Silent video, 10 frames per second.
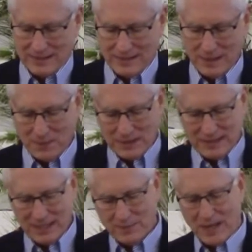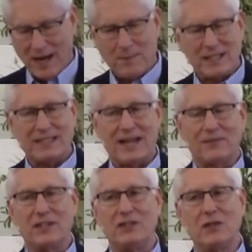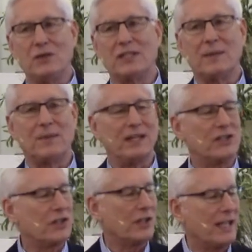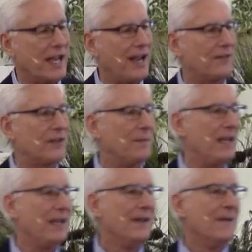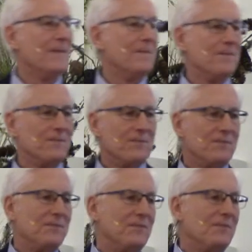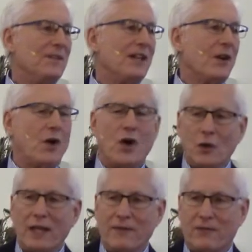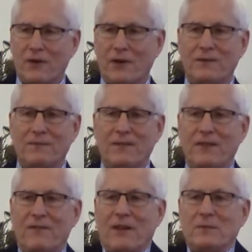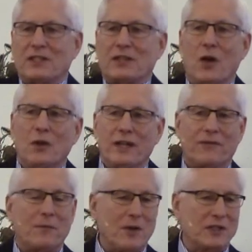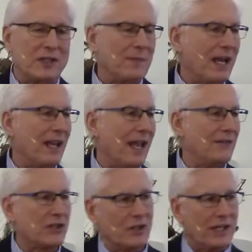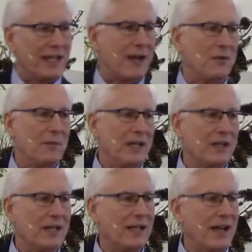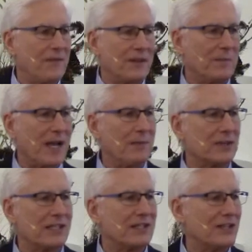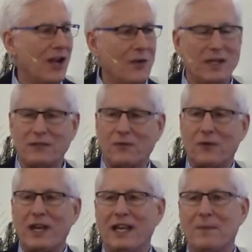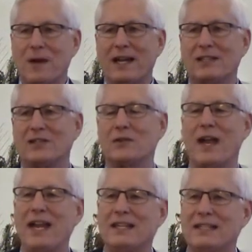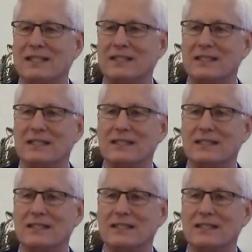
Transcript: Someone says, But I must have to do something. Surely I have to be, you know, holy for, if, if I'm just holy for most of my life, surely that will be good enough. And the Bible says, No, it's freely by His grace.